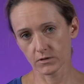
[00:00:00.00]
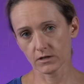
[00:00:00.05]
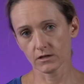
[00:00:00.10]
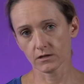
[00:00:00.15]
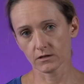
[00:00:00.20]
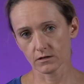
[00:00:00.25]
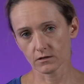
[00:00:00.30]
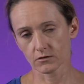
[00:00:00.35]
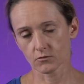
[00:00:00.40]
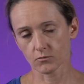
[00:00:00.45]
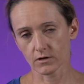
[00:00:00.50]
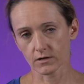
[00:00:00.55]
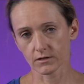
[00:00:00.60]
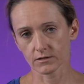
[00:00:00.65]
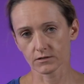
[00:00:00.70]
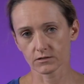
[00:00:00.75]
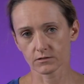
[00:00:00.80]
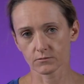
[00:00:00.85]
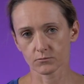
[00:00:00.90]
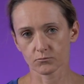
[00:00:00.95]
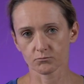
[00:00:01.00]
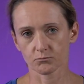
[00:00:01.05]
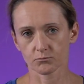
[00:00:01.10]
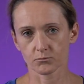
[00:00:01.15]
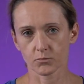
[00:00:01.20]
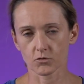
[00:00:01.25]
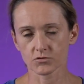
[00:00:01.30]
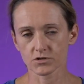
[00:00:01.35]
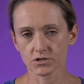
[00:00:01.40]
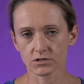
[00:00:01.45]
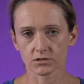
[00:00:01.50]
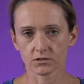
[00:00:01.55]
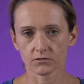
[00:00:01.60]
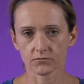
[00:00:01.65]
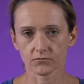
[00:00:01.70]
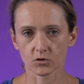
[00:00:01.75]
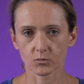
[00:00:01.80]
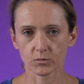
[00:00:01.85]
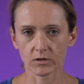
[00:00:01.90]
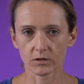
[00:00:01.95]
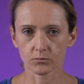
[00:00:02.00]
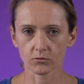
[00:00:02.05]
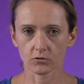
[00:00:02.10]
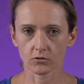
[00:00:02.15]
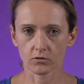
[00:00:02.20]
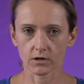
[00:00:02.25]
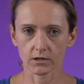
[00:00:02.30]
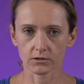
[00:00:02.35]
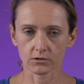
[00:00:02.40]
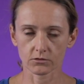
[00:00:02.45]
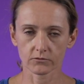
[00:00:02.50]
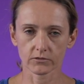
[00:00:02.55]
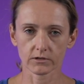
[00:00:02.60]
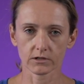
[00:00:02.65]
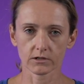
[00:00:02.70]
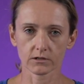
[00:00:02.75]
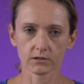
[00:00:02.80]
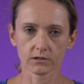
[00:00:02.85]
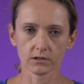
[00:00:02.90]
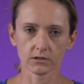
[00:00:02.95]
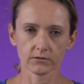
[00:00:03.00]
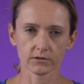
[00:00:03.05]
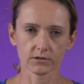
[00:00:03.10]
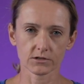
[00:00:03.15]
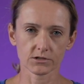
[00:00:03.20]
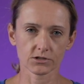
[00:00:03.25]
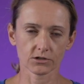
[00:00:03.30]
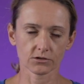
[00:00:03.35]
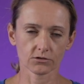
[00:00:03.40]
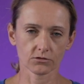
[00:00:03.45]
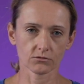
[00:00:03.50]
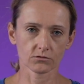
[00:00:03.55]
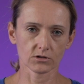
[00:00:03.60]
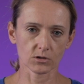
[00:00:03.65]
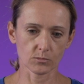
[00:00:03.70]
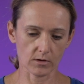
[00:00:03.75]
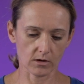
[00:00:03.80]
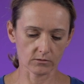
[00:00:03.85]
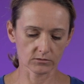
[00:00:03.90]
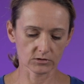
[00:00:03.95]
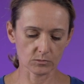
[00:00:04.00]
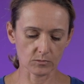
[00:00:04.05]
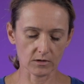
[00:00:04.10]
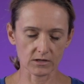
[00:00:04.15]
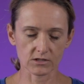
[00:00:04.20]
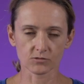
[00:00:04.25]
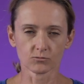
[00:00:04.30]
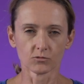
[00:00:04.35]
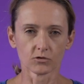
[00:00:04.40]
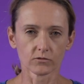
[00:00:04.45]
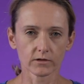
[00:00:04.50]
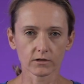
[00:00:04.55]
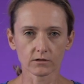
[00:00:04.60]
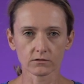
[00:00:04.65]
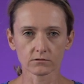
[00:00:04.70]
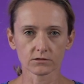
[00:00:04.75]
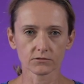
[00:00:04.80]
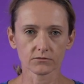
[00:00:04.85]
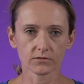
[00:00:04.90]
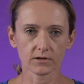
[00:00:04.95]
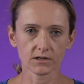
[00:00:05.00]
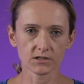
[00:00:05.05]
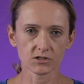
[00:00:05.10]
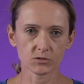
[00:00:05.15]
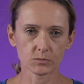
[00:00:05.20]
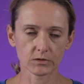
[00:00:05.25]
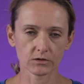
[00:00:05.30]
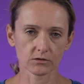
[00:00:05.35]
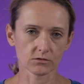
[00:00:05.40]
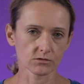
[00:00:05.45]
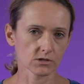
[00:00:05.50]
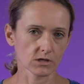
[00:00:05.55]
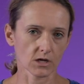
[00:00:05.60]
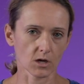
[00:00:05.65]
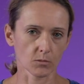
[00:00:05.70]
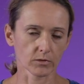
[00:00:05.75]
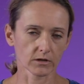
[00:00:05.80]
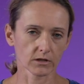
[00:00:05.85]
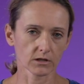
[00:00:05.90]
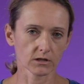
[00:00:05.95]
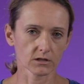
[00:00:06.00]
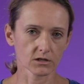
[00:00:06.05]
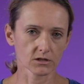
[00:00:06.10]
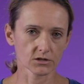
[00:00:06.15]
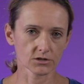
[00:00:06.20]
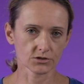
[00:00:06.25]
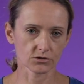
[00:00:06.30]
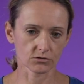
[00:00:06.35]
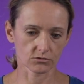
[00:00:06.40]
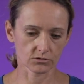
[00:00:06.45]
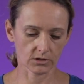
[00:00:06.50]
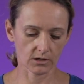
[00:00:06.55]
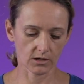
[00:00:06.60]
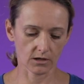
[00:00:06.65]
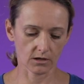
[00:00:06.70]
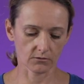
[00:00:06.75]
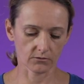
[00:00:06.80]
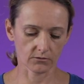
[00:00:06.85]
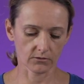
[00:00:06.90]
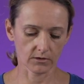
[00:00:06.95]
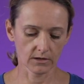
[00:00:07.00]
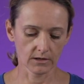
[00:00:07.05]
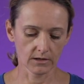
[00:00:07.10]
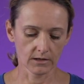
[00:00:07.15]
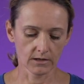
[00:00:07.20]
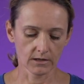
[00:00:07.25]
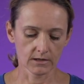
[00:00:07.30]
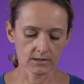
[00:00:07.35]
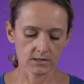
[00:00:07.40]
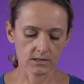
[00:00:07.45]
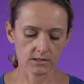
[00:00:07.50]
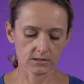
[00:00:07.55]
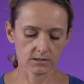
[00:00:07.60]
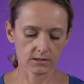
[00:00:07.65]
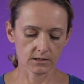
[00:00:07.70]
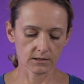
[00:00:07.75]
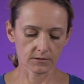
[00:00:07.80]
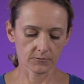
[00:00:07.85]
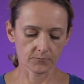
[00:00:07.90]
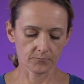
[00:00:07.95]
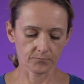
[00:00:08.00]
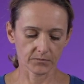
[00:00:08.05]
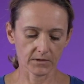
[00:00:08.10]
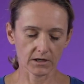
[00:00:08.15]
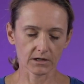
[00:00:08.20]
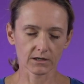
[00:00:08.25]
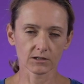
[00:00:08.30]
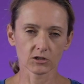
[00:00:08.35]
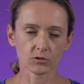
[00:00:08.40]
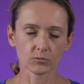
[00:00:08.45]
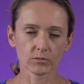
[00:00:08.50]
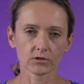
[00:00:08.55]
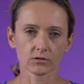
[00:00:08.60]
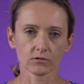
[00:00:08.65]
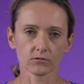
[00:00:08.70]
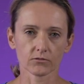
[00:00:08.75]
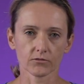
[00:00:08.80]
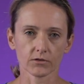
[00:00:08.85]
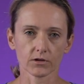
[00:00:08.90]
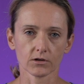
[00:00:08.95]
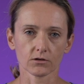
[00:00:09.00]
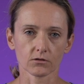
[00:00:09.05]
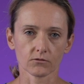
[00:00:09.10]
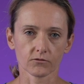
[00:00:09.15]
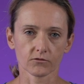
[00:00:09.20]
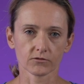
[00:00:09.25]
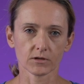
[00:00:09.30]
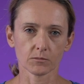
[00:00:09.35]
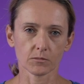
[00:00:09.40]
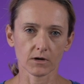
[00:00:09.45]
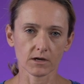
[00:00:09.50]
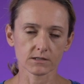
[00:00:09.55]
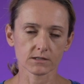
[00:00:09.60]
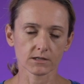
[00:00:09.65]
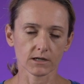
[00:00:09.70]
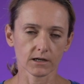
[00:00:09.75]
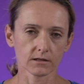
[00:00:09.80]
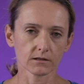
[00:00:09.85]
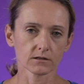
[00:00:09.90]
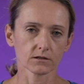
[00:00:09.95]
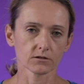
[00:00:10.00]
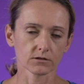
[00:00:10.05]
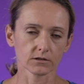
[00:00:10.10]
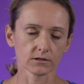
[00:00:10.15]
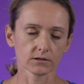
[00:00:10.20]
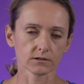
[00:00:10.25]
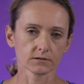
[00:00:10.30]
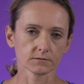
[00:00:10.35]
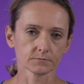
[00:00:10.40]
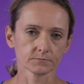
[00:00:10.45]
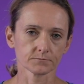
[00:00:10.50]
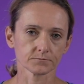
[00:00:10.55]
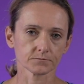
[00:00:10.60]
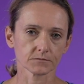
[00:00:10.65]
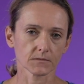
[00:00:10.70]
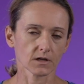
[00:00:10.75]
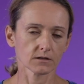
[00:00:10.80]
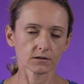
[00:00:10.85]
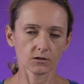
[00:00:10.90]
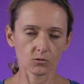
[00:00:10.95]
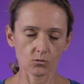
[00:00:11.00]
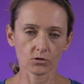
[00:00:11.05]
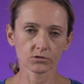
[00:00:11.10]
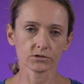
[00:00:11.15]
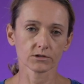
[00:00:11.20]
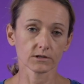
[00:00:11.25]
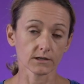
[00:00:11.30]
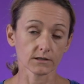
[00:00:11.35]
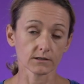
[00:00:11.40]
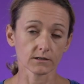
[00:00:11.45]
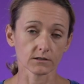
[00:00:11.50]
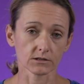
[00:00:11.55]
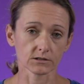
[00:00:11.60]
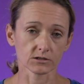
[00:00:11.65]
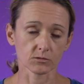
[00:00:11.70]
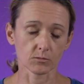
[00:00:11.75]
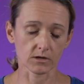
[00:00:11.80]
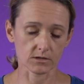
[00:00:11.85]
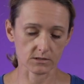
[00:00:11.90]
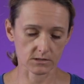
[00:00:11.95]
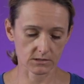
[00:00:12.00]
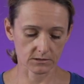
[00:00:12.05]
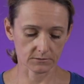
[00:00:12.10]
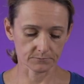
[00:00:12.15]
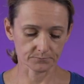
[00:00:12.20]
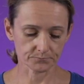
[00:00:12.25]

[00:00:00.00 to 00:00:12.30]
be quite positive for people who are not feeling really very secure about the mask moving on the face because they are beginners or they have still a little bit of fear of the mask entering, the water entering the mask.